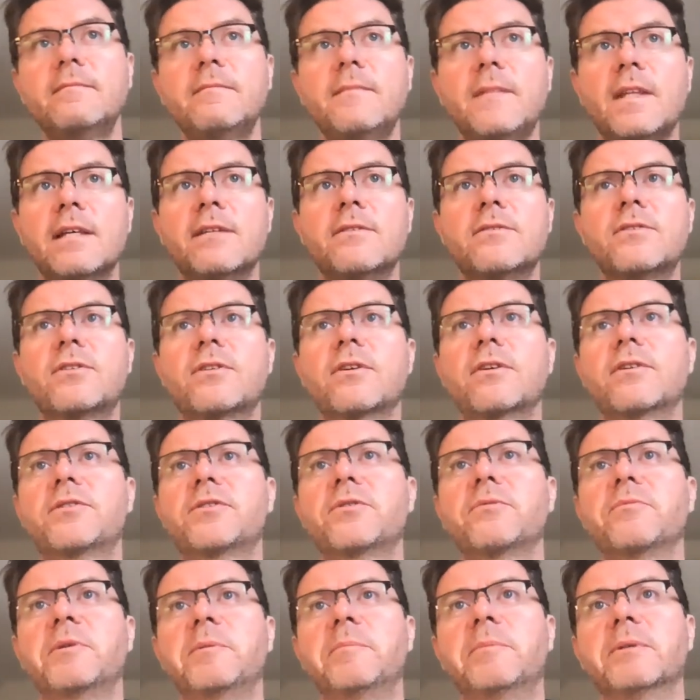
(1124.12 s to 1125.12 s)
and start
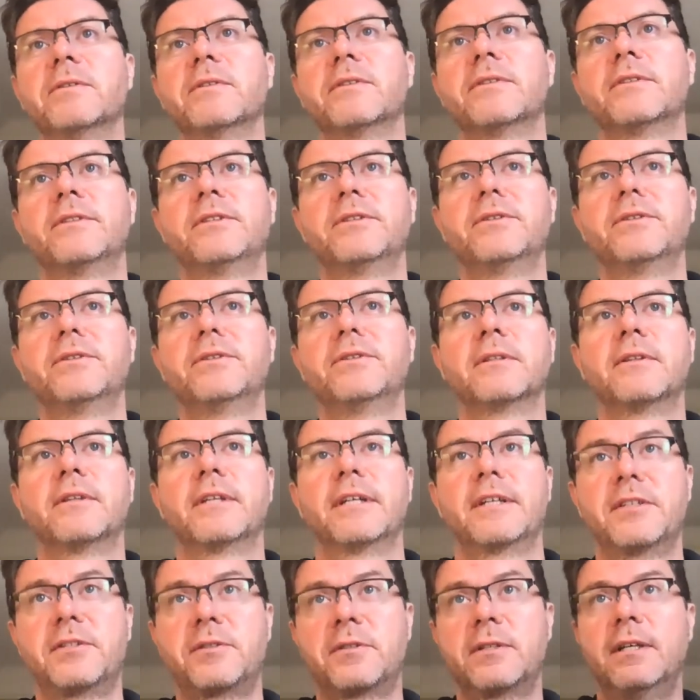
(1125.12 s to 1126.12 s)
to rebuild the dune, and
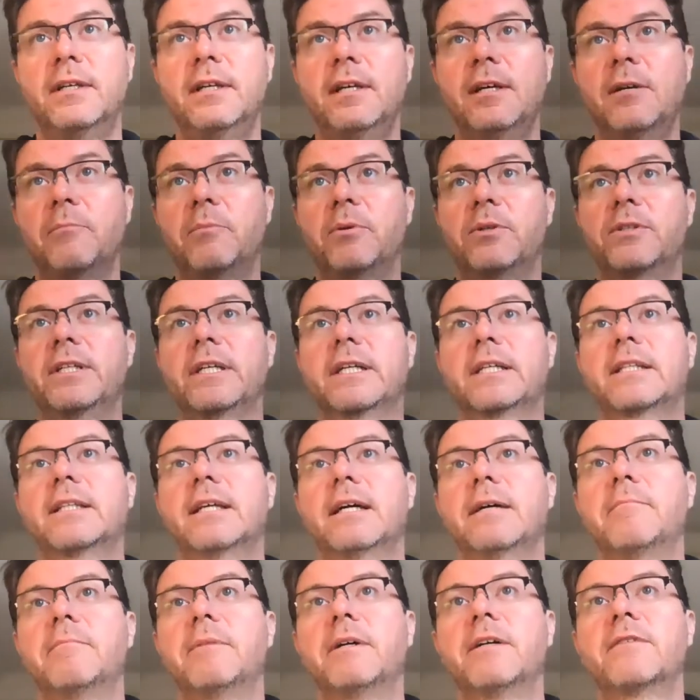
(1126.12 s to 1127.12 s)
thus protect
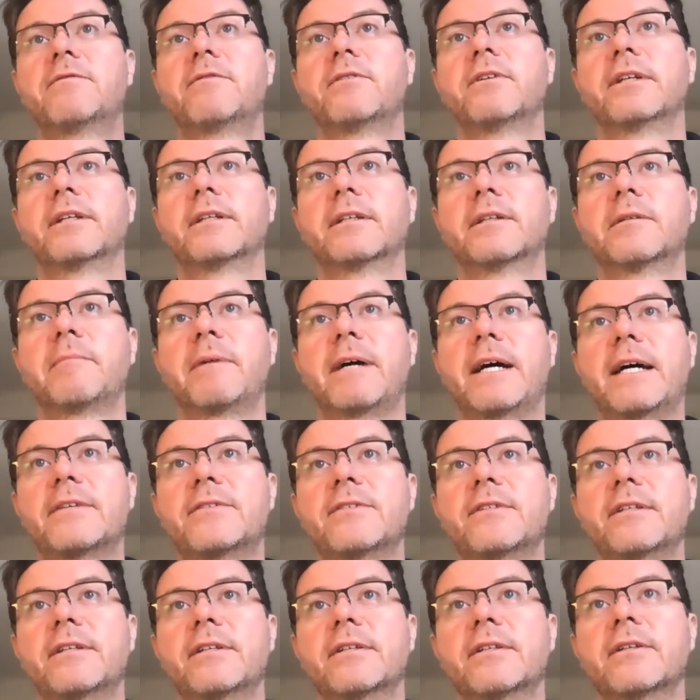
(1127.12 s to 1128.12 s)
that buffering
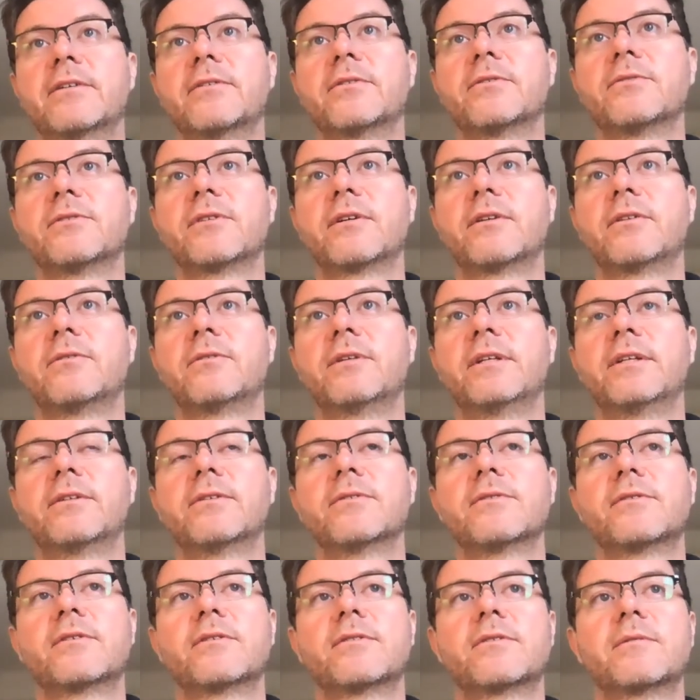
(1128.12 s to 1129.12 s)
capacity and all those other
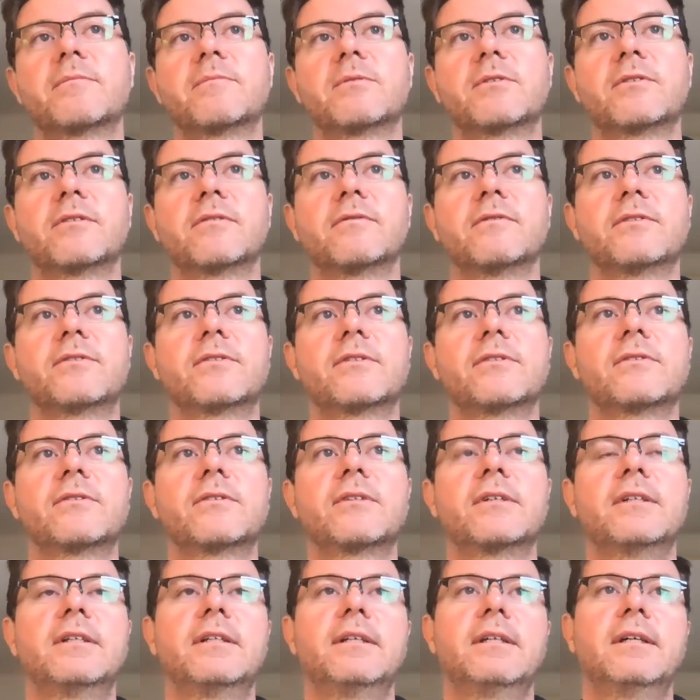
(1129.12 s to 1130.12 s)
ecosystem services.
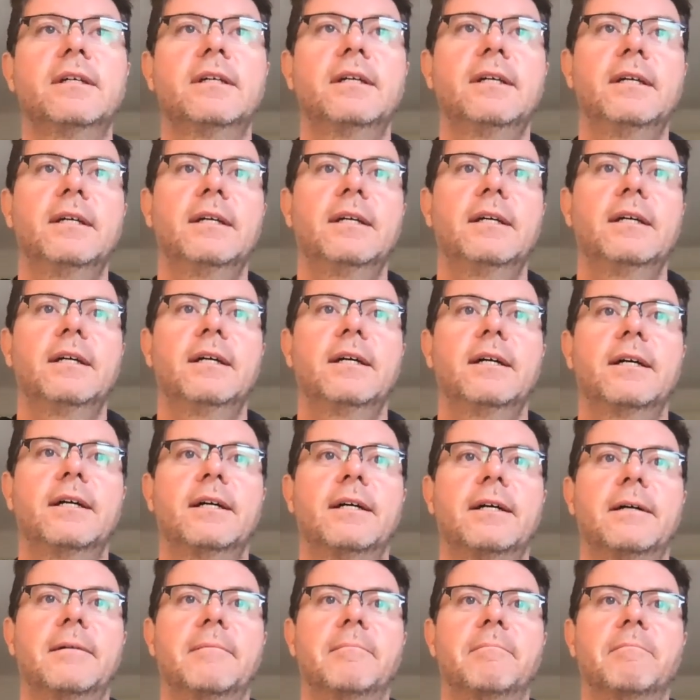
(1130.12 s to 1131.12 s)

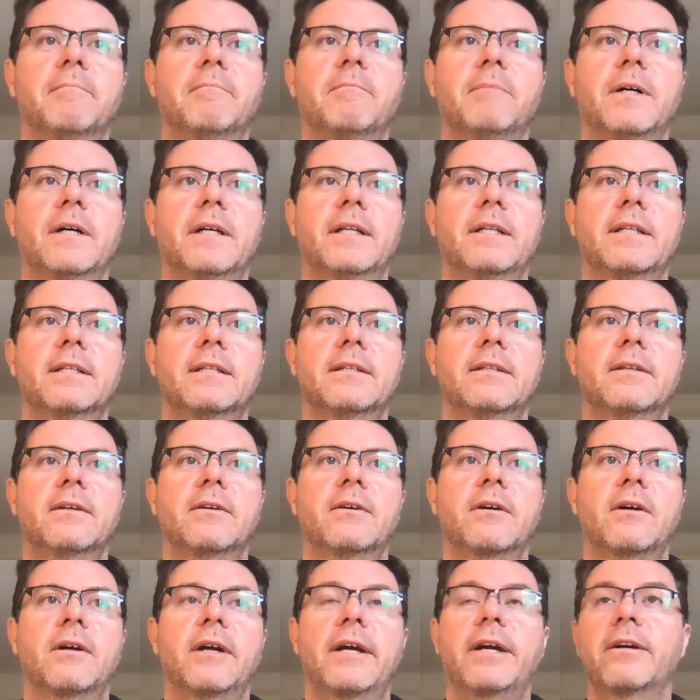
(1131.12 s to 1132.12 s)
But there
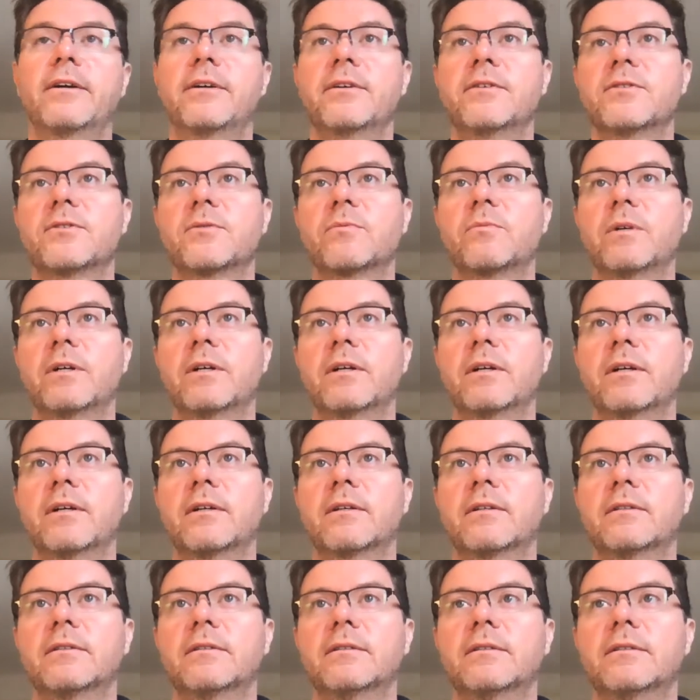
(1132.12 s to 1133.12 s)
are areas
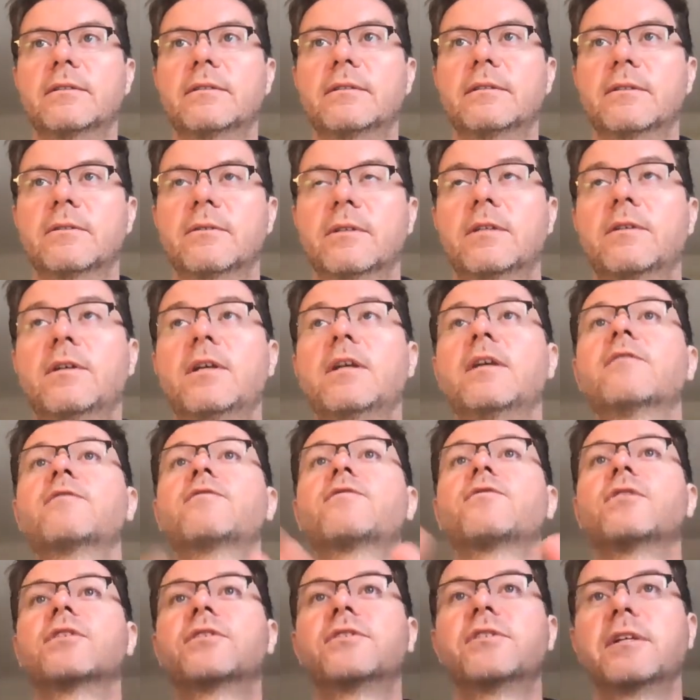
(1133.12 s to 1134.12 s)
where, if,
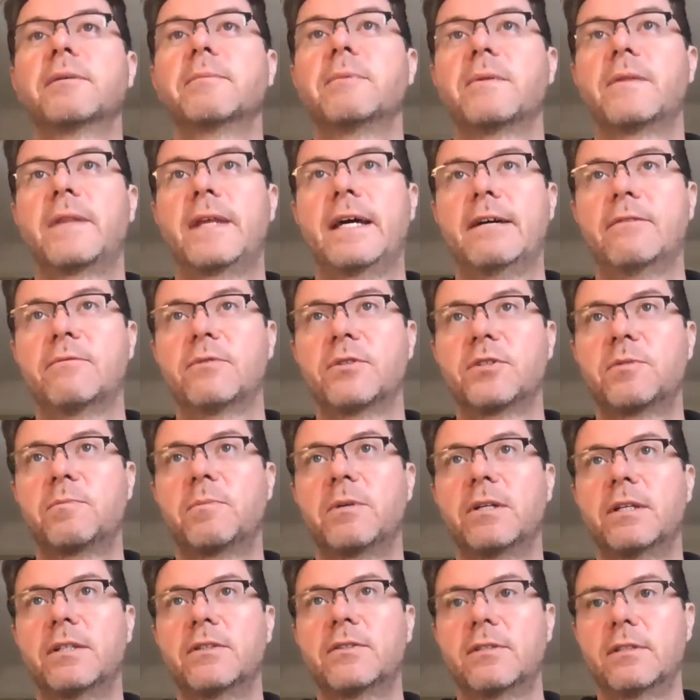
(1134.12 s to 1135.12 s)
for example, that
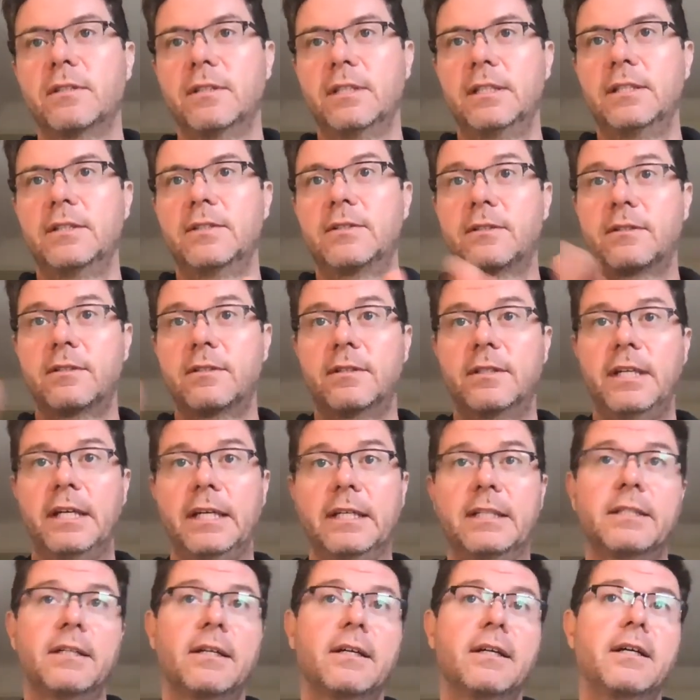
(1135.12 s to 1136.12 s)
response needs to
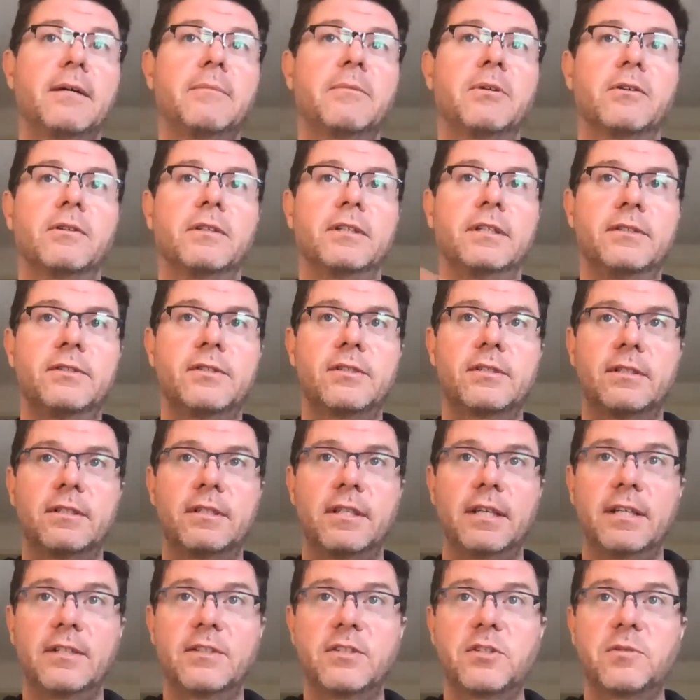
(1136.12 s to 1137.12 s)
take time or it needs to
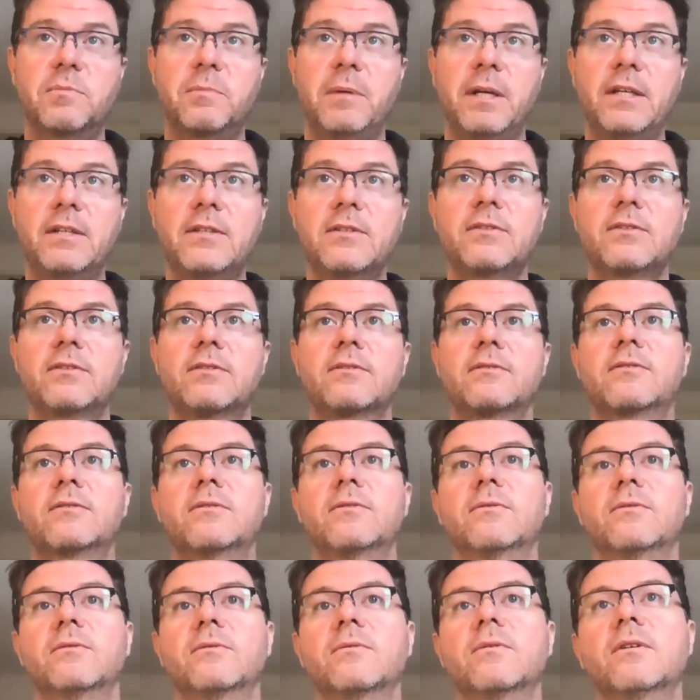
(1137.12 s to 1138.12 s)
take space
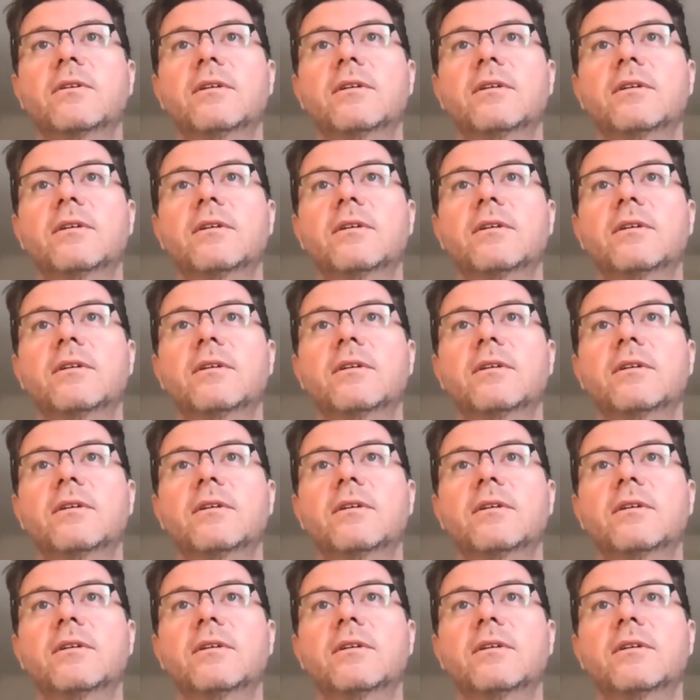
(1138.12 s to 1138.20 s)
to